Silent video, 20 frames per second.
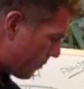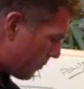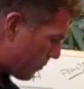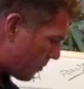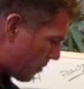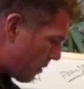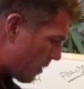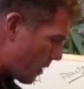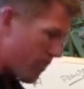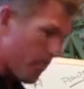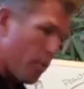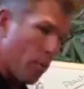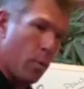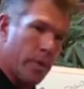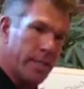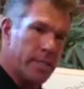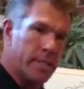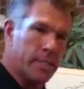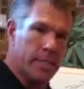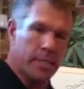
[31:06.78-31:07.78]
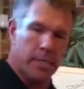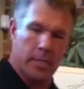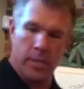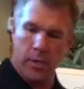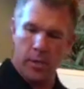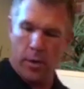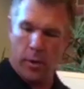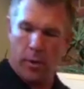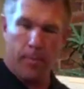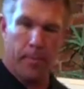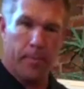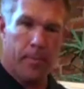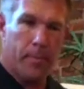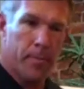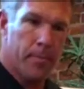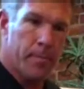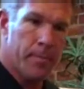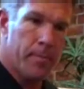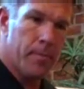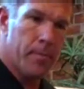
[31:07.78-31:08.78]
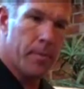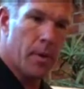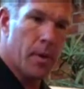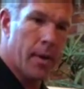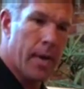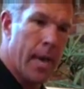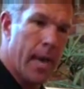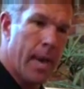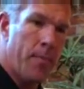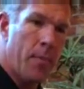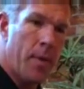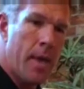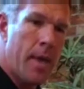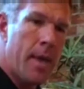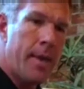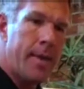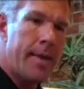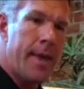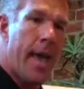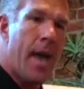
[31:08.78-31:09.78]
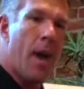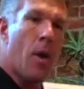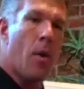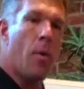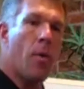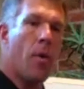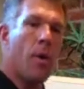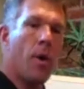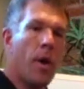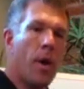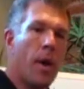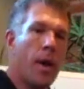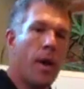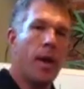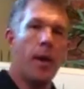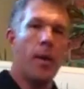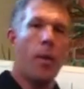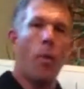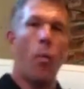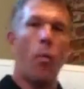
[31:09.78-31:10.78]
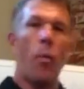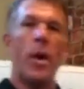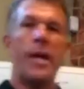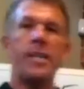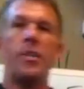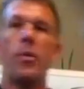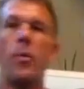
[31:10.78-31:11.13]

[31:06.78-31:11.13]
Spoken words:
us our number 162. Okay. Now, what do